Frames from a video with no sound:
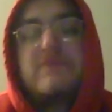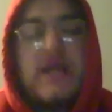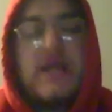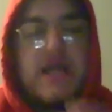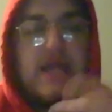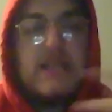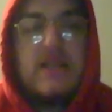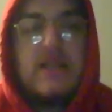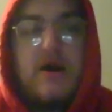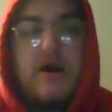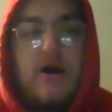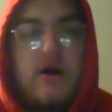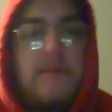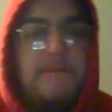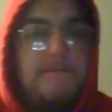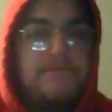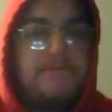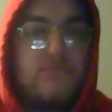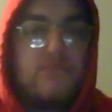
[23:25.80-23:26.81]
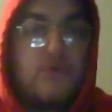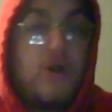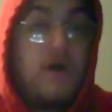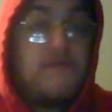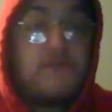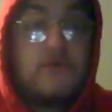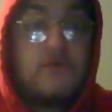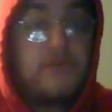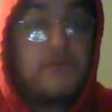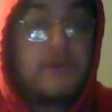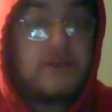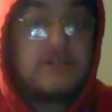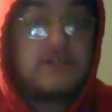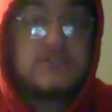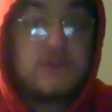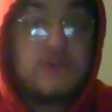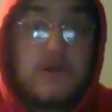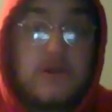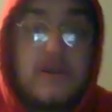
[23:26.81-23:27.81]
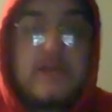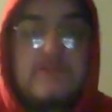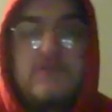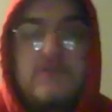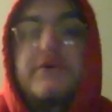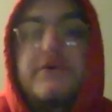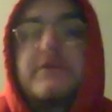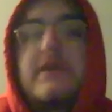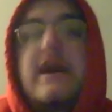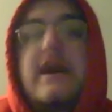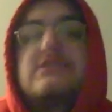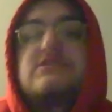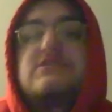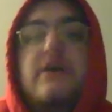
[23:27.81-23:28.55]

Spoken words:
And we're off to a pretty good start at doing that.